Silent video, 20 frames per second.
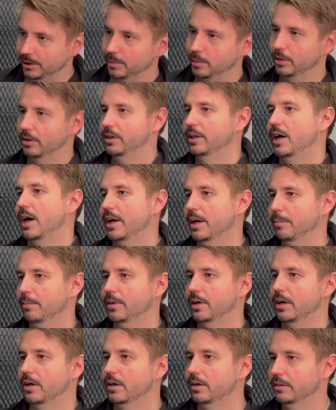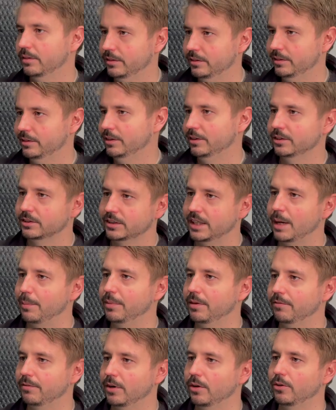put the item there, you snap
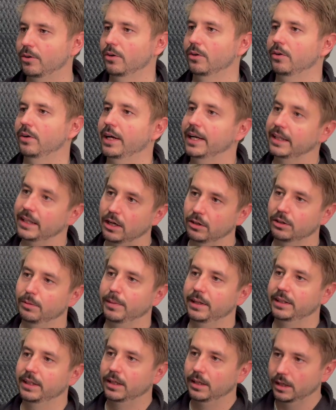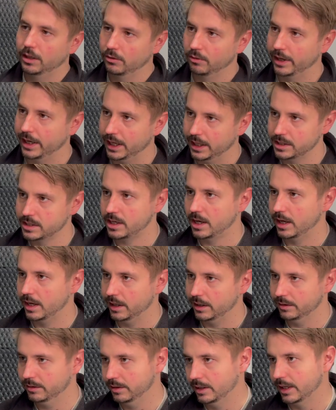the photo, and it automatically creates
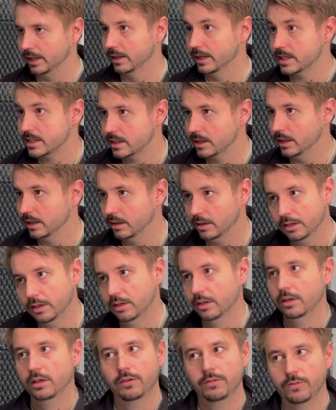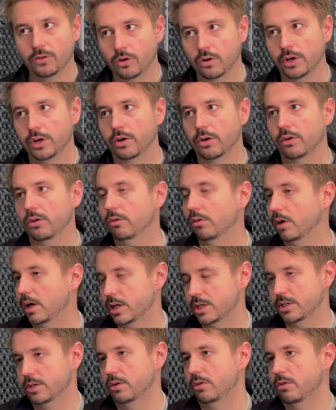a listing for your online
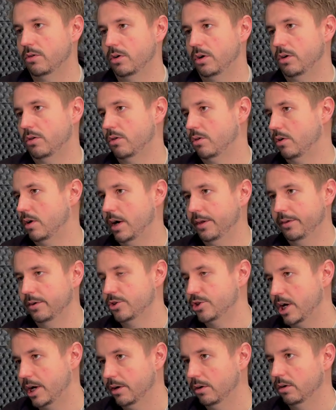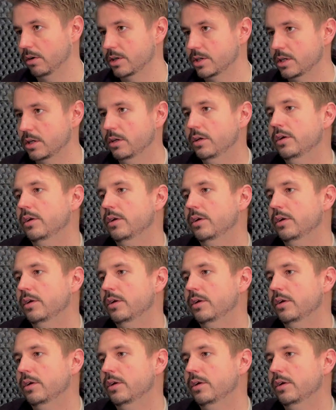store or other channels